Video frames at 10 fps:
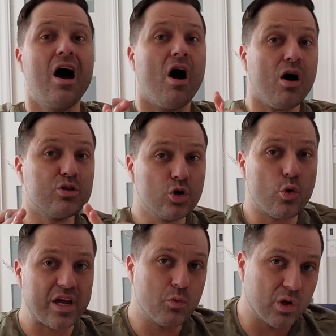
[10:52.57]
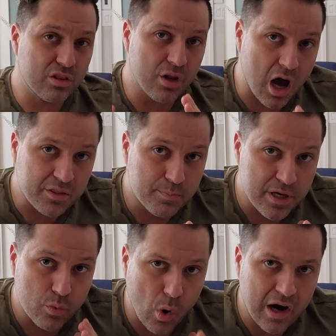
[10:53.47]
Although it will not be
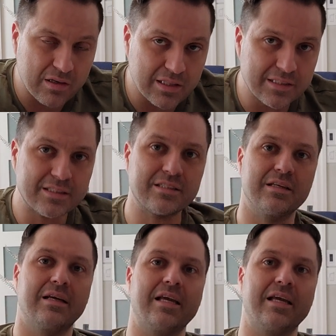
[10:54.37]
wireless,